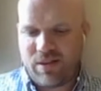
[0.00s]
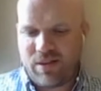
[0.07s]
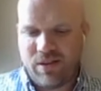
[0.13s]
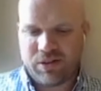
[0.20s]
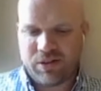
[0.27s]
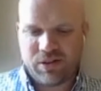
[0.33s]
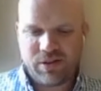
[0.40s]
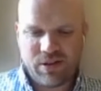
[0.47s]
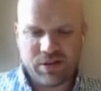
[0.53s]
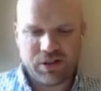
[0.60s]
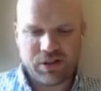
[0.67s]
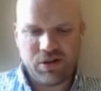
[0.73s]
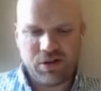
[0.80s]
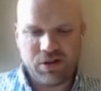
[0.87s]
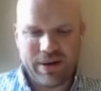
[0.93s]
There's
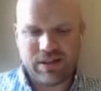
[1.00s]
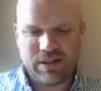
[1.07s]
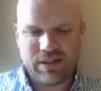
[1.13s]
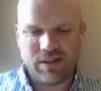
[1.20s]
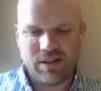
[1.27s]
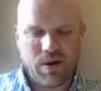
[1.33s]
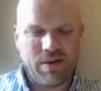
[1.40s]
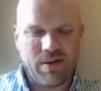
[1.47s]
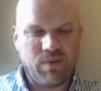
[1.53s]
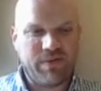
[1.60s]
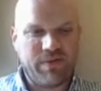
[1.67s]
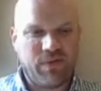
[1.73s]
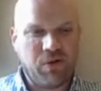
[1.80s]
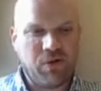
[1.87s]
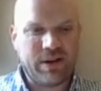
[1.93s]
two reasons why
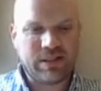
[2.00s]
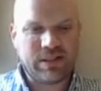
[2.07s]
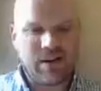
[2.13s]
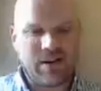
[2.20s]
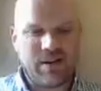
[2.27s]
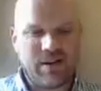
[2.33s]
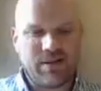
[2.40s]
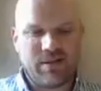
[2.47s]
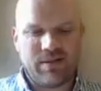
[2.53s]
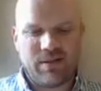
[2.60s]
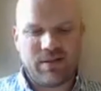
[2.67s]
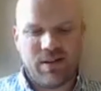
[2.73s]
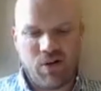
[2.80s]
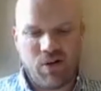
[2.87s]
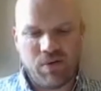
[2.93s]
we've focused on
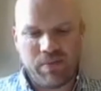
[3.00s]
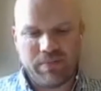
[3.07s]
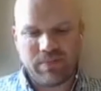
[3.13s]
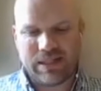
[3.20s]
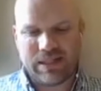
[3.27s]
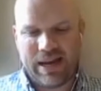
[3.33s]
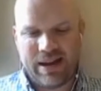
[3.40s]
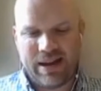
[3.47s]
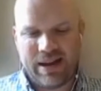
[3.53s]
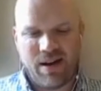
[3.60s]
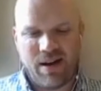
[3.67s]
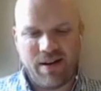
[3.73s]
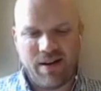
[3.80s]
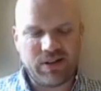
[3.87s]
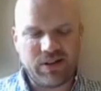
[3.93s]
homes and
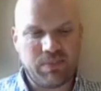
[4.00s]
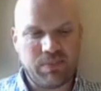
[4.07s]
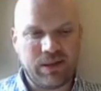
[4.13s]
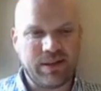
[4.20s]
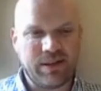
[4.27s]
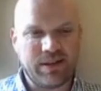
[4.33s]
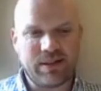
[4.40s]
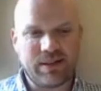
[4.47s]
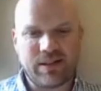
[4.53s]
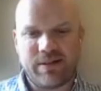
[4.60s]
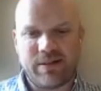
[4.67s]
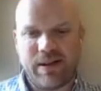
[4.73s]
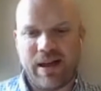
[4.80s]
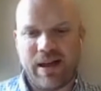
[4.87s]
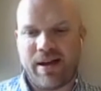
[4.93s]
office buildings.
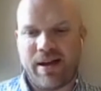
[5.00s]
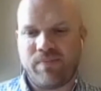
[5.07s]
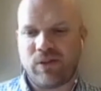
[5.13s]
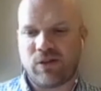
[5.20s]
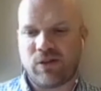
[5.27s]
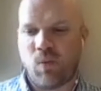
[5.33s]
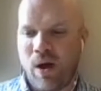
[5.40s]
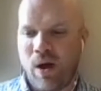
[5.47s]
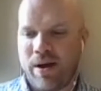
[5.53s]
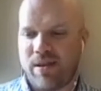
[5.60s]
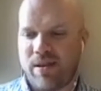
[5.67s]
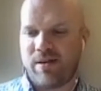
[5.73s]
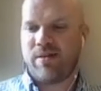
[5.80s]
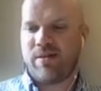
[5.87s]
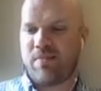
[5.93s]
So one,
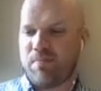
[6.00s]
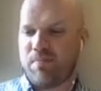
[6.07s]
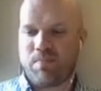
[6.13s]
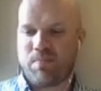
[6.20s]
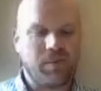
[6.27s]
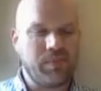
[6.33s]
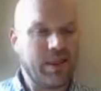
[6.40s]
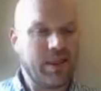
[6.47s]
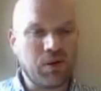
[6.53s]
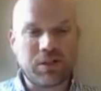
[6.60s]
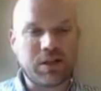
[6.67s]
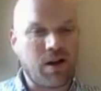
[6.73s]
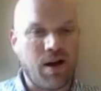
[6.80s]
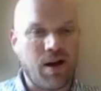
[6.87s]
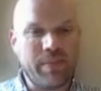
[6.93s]
they're probably the
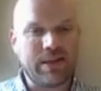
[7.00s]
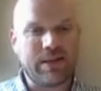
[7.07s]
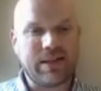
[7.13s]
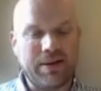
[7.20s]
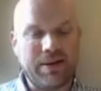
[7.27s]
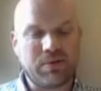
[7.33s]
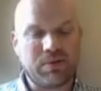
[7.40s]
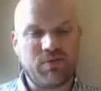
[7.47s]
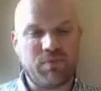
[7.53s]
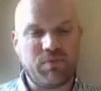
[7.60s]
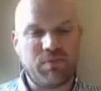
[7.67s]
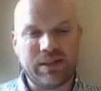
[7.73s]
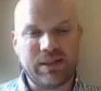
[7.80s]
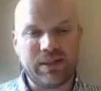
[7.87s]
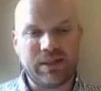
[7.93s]
most common types of
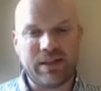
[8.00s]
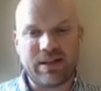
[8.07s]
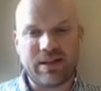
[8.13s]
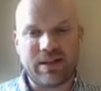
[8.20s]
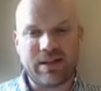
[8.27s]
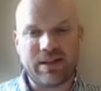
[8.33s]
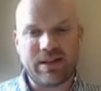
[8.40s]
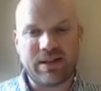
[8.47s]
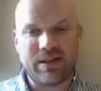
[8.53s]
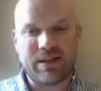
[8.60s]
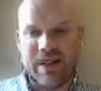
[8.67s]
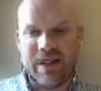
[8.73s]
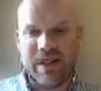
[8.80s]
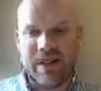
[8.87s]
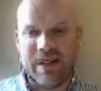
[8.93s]
buildings,
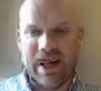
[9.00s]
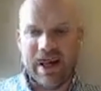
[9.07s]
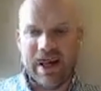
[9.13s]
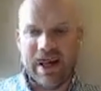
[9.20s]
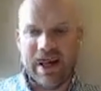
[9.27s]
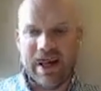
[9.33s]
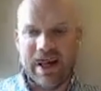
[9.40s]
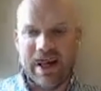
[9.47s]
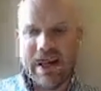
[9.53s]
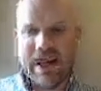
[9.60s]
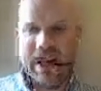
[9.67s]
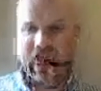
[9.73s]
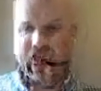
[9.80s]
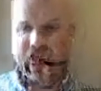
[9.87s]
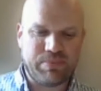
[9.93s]
and so
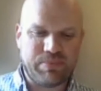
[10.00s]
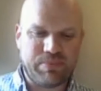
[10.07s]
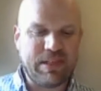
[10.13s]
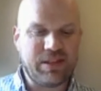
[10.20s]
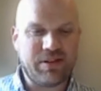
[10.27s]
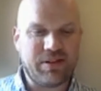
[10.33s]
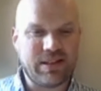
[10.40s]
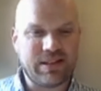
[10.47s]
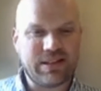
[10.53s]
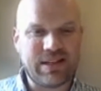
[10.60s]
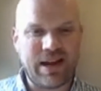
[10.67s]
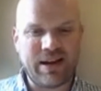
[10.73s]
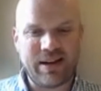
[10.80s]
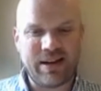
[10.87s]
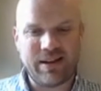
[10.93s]
perhaps easier to
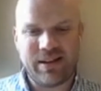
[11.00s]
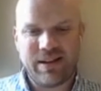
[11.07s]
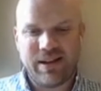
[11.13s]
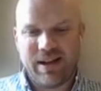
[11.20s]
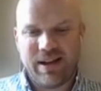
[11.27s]
study.